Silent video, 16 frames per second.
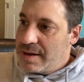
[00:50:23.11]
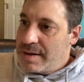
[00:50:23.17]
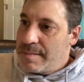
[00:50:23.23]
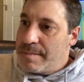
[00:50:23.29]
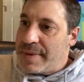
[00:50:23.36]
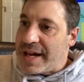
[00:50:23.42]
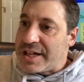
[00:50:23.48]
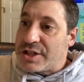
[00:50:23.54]

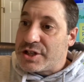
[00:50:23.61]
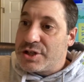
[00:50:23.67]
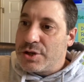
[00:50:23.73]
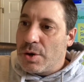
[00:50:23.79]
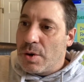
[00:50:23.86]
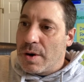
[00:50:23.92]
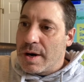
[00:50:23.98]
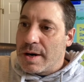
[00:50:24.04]
make
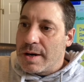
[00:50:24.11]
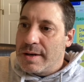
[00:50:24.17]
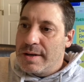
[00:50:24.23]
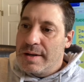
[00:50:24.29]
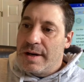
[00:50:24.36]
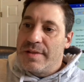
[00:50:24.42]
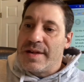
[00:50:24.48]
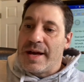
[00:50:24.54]
sure
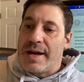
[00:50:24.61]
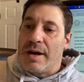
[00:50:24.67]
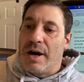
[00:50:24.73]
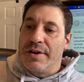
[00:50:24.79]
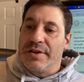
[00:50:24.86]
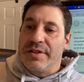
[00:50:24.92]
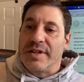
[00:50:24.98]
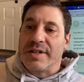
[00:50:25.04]
that
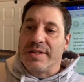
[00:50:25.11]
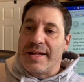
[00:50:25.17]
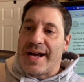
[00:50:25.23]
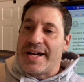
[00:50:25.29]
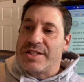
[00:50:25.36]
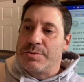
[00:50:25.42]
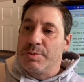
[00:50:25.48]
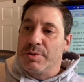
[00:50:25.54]
under the
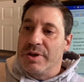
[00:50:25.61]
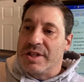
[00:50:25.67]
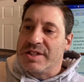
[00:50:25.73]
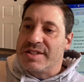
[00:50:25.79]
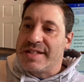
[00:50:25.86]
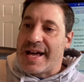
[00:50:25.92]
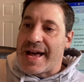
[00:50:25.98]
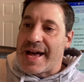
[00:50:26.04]

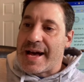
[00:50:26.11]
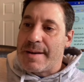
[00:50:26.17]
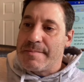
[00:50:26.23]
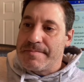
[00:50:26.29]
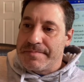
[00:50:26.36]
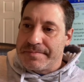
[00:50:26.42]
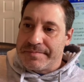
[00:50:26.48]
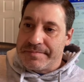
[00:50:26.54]
Classworks tab,
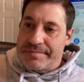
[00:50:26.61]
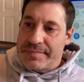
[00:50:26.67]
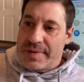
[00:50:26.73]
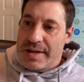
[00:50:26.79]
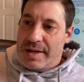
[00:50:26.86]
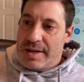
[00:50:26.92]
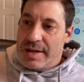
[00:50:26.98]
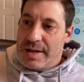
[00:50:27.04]

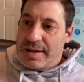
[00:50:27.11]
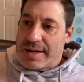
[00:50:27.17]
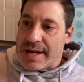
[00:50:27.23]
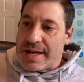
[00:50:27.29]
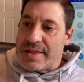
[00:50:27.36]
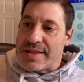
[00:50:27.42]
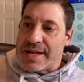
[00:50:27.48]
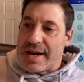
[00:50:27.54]

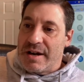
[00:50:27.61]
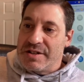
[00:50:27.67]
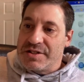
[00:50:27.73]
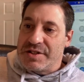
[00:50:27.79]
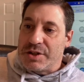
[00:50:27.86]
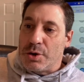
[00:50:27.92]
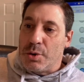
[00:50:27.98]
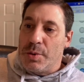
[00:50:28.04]
okay, there's
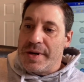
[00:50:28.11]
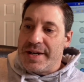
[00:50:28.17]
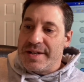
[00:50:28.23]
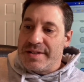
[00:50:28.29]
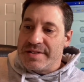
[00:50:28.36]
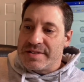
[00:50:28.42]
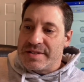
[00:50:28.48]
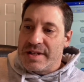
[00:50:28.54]
the
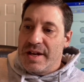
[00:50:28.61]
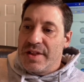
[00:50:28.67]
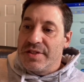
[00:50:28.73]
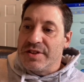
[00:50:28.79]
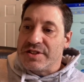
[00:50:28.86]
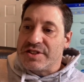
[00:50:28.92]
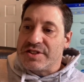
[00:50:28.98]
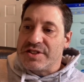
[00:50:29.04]
quiz.
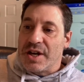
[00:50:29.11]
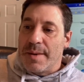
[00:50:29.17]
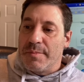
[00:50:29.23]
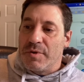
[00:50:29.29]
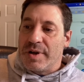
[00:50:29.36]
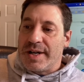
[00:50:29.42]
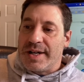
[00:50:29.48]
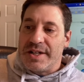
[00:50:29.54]
The
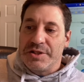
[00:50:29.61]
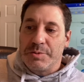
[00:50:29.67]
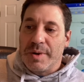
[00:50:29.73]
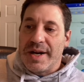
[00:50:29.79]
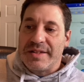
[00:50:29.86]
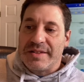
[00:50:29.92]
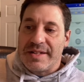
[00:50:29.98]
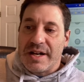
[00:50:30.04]
summary is
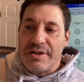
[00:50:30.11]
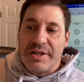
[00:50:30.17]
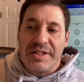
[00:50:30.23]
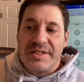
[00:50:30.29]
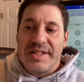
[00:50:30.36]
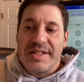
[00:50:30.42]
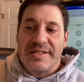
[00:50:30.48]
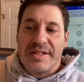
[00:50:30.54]
right there. You can
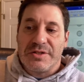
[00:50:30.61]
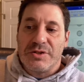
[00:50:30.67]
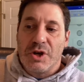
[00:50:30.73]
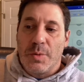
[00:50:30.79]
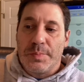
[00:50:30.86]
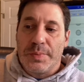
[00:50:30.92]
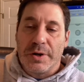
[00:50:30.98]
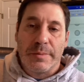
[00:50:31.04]
see it says
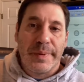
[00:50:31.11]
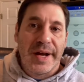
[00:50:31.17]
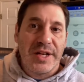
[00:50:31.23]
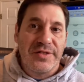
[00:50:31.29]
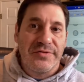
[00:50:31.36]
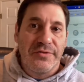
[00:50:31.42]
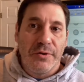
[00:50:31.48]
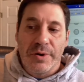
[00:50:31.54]
notebook
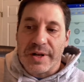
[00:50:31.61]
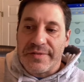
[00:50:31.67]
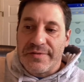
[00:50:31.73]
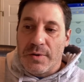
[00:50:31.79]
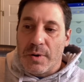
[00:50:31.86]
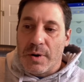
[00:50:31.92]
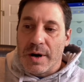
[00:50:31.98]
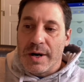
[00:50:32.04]
page
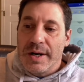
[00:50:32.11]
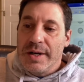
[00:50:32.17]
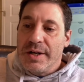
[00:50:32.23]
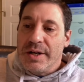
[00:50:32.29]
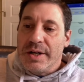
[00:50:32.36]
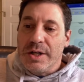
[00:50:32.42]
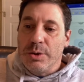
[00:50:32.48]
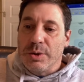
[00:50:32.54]
44.
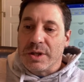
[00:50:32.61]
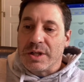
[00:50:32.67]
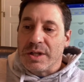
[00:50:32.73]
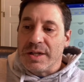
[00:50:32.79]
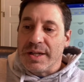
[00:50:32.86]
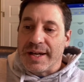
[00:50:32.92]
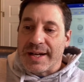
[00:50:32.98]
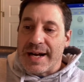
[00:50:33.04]
You will
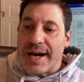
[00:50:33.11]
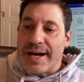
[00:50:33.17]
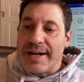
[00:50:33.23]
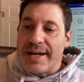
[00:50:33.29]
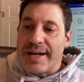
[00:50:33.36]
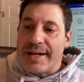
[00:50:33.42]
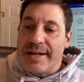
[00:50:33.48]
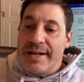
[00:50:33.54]
click on
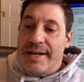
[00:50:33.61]
it.